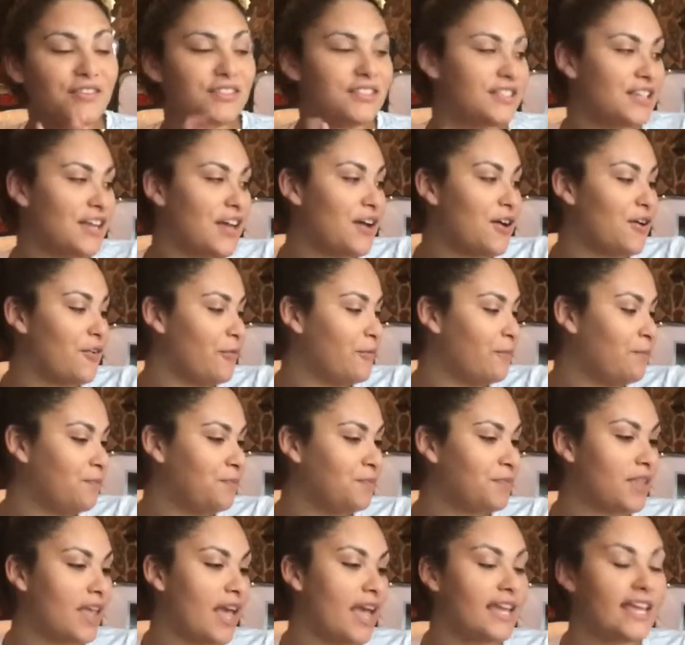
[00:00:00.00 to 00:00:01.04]
So
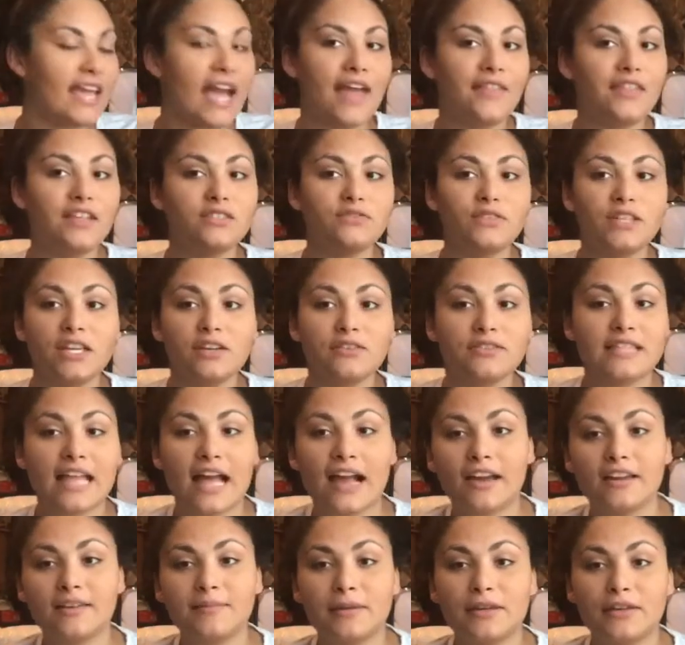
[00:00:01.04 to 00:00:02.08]
yeah, this video is
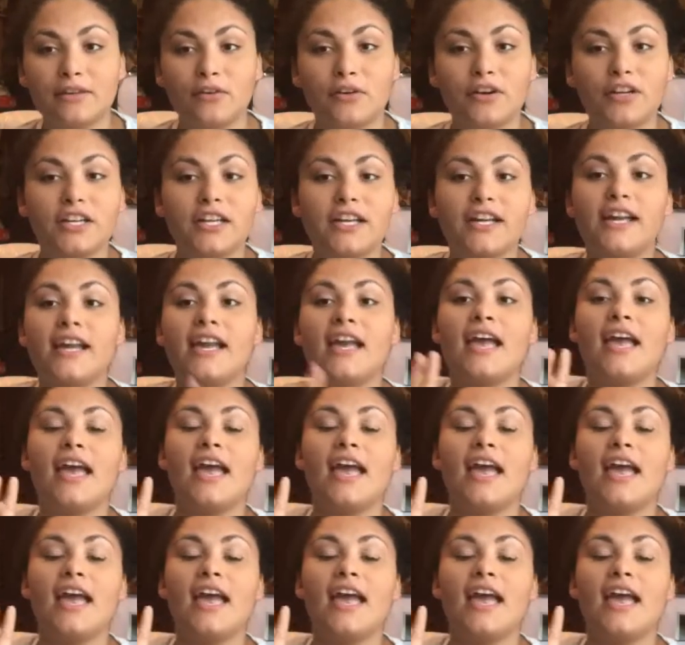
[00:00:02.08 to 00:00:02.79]
not going to be in order